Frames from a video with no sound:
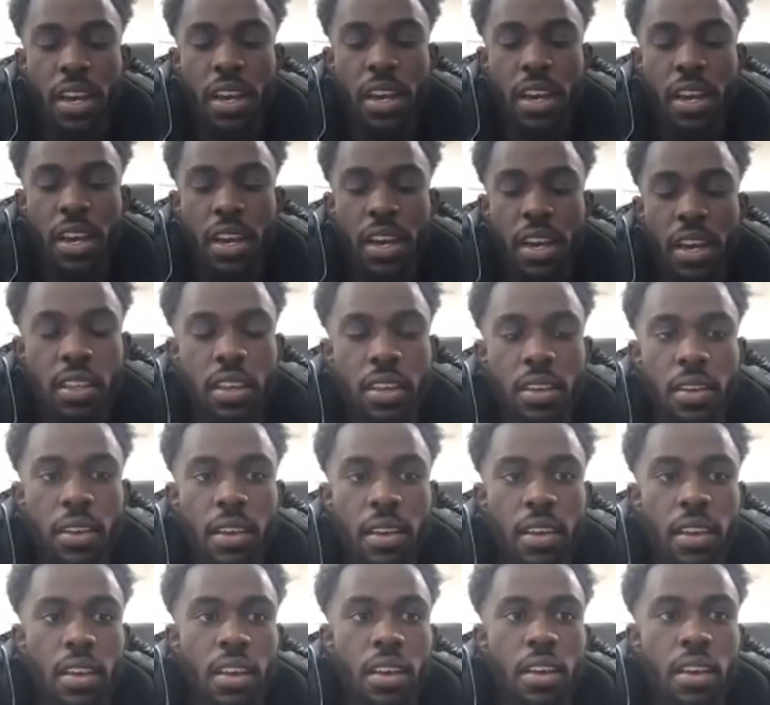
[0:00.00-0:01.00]
that are there,
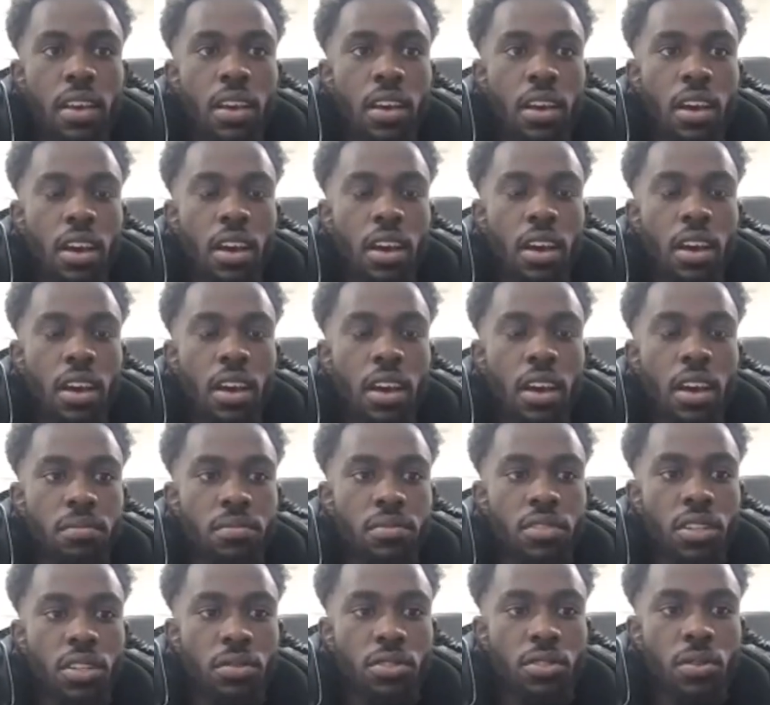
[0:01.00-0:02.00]

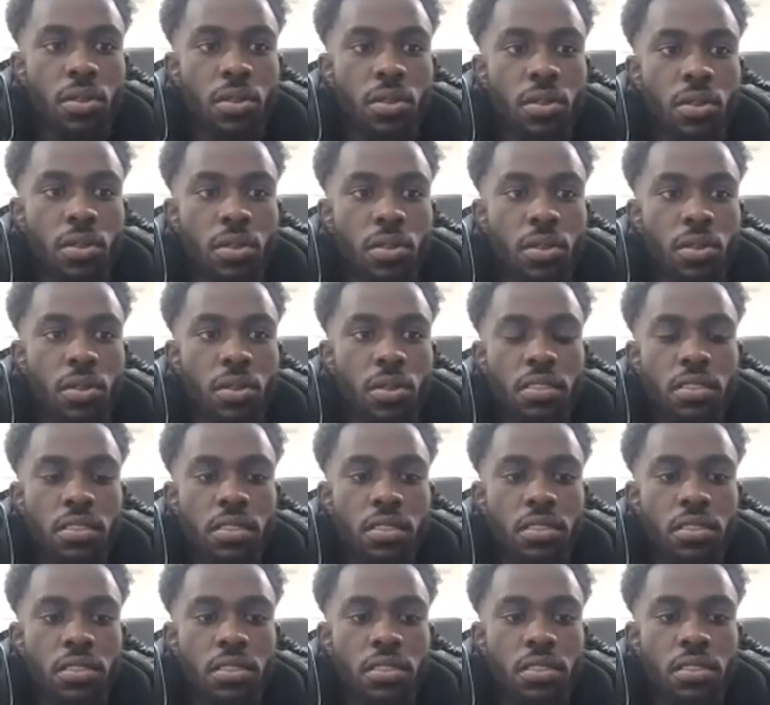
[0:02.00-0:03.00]
so it's quite
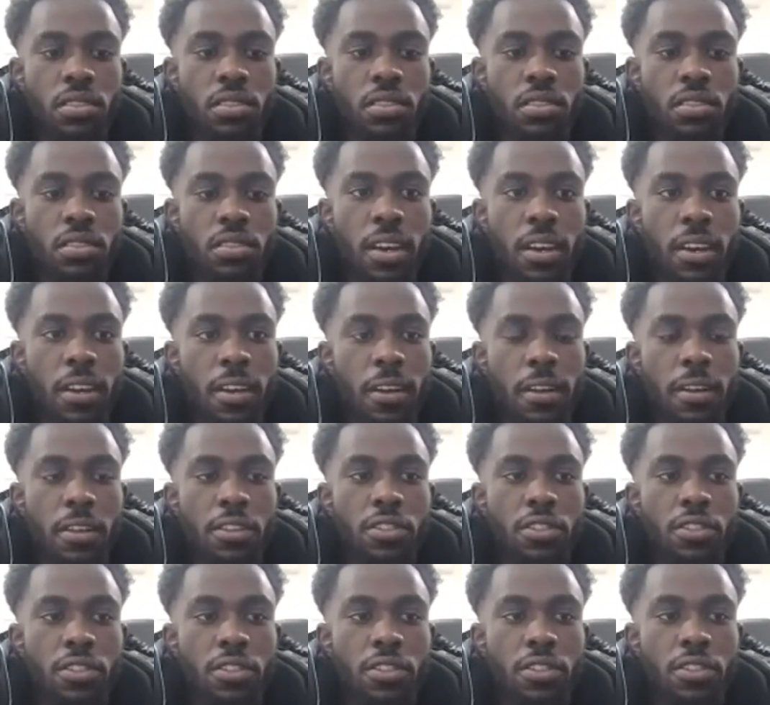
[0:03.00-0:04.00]
a
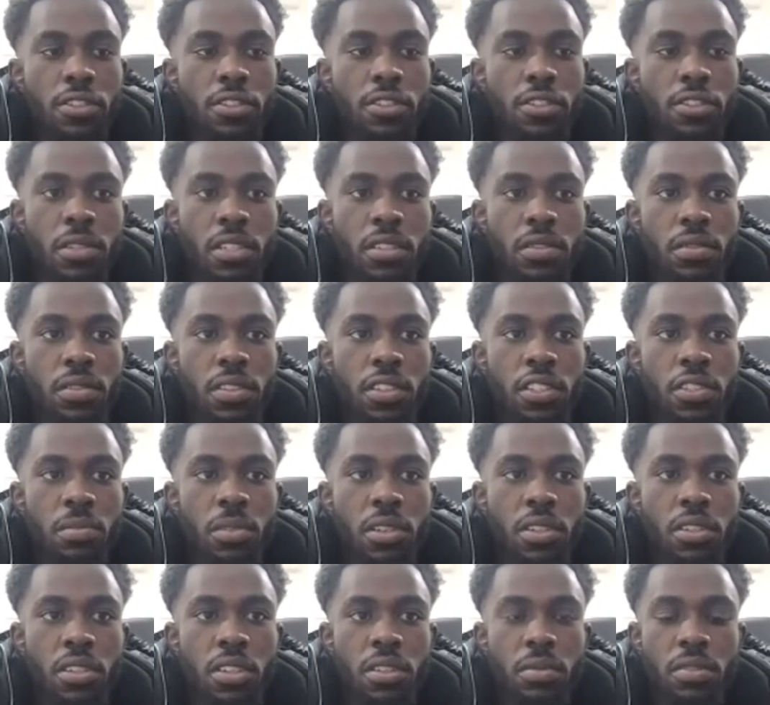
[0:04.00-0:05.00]
strange atmosphere,
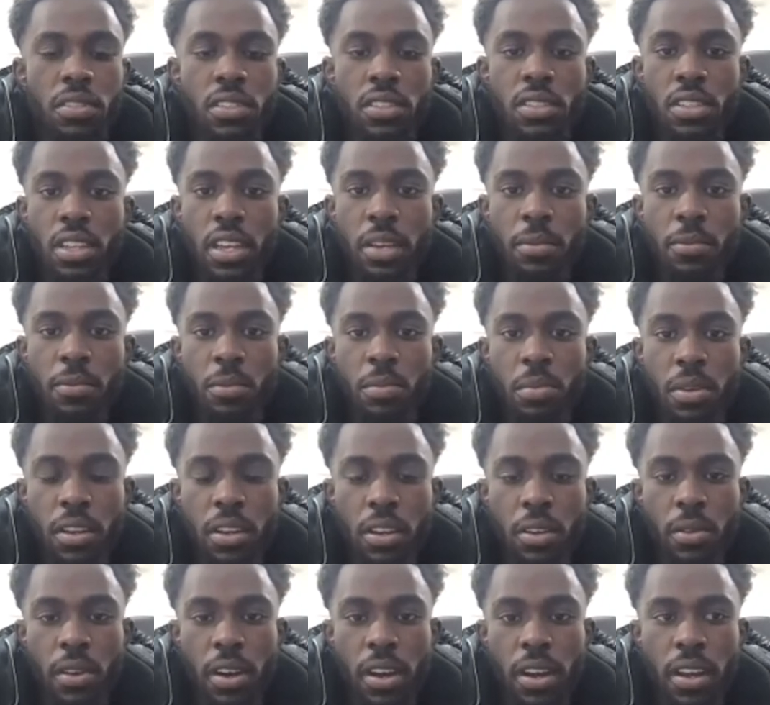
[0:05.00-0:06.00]
especially with the stadiums being
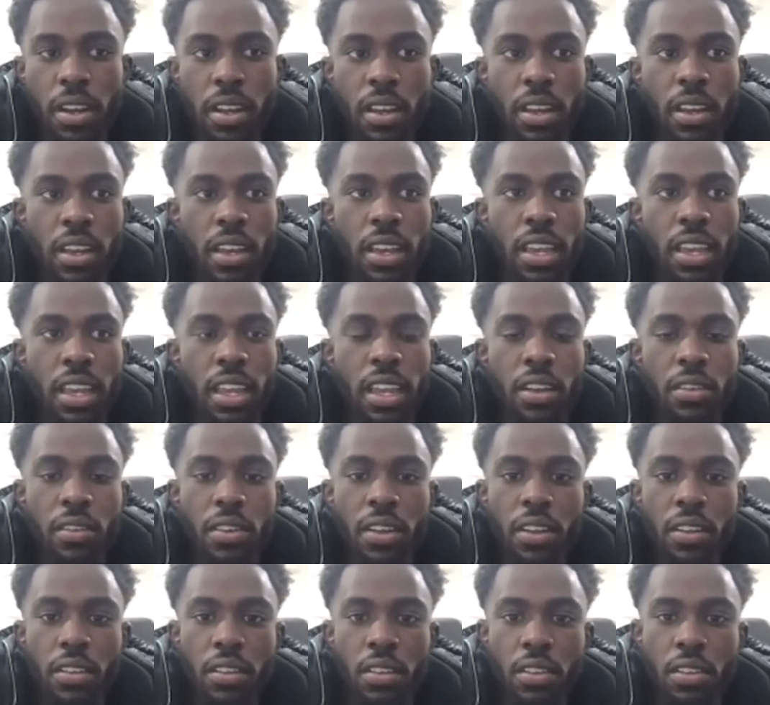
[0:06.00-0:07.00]
quite
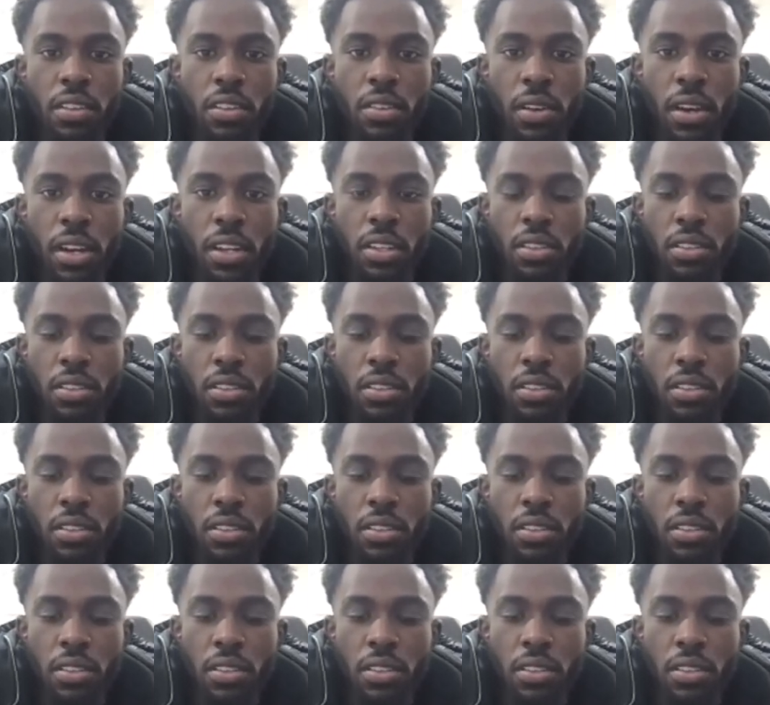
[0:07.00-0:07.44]
eerie and quite